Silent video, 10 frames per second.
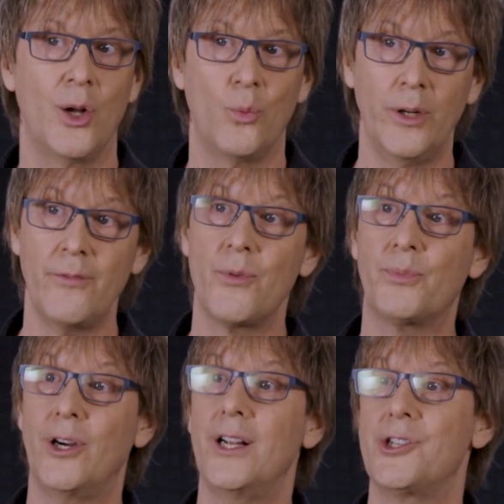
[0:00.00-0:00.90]
One of the
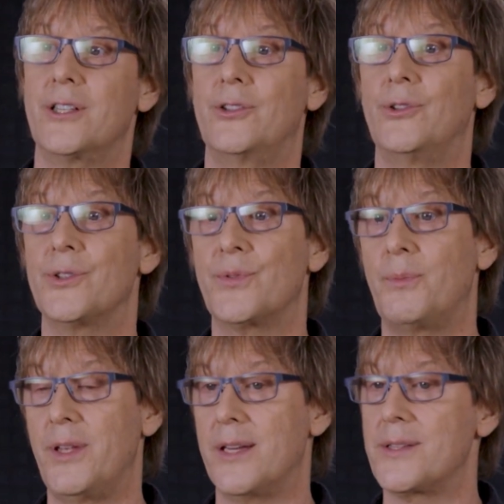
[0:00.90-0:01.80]
project goals for
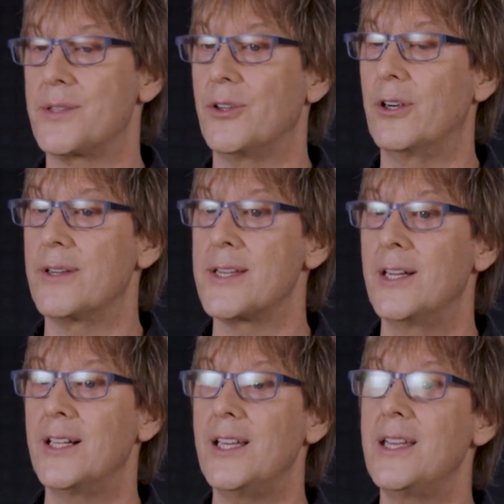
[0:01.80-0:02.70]
PSSR is
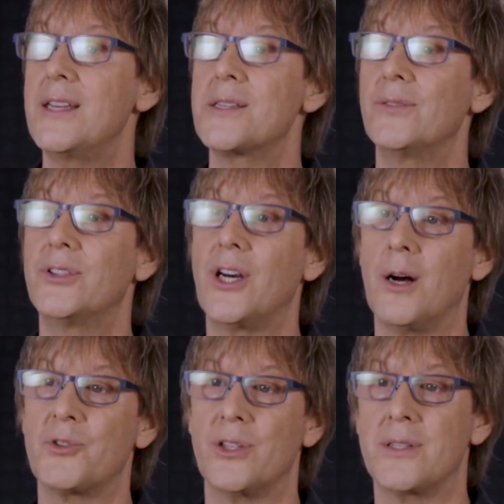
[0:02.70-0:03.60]
ease of
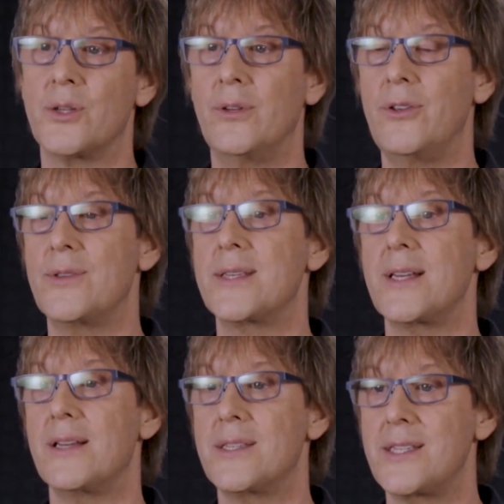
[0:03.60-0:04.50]
adoption, so it uses
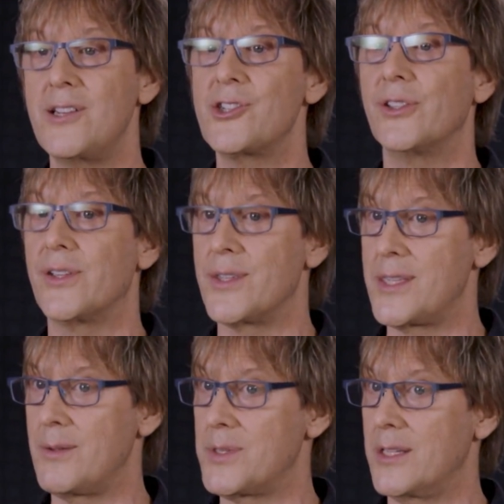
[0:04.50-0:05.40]
essentially the
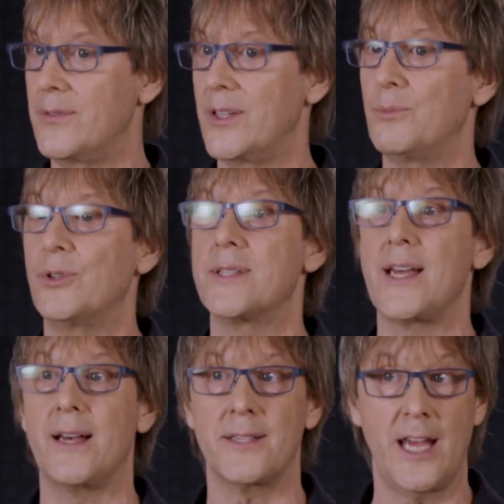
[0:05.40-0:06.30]
same set of inputs
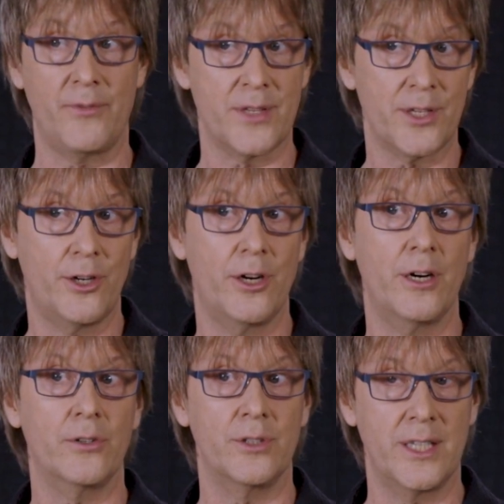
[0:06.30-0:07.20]
as
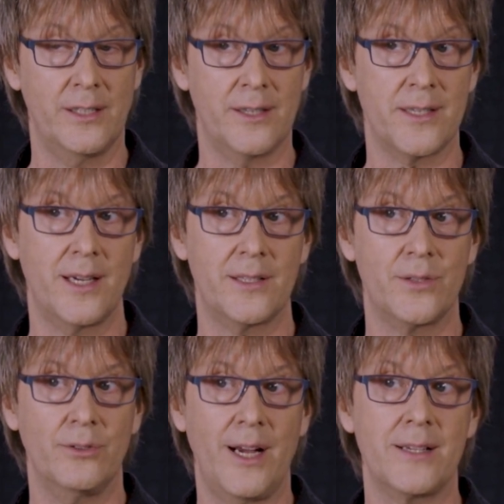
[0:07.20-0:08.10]
FSR or DLSS
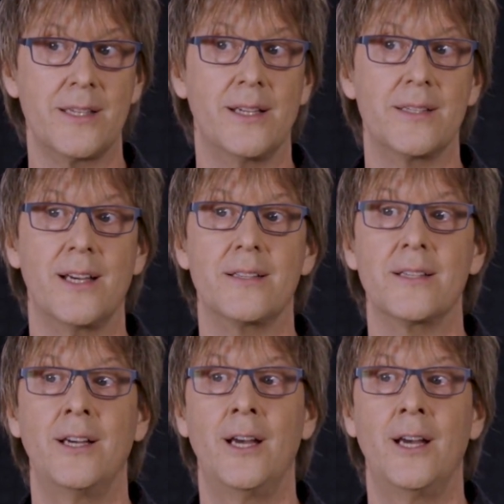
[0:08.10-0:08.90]
or XeSS.